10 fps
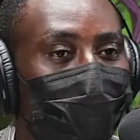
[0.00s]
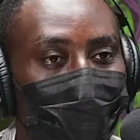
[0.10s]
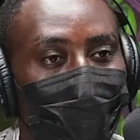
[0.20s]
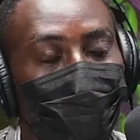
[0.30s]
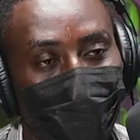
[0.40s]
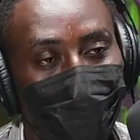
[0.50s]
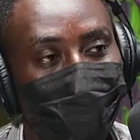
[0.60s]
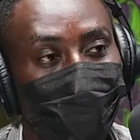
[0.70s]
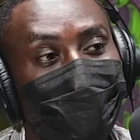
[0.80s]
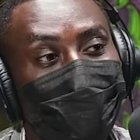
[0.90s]
was or
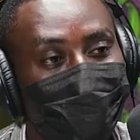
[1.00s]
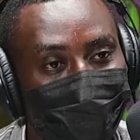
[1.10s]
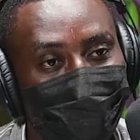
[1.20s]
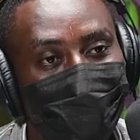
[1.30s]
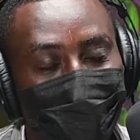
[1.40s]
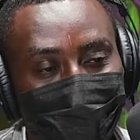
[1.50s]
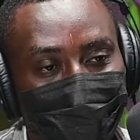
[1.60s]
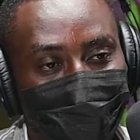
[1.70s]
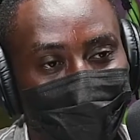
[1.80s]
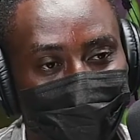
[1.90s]
still is
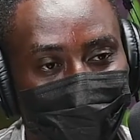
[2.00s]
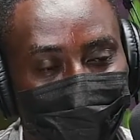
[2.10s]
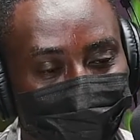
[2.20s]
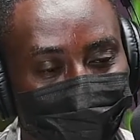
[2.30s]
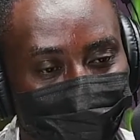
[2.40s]
the chief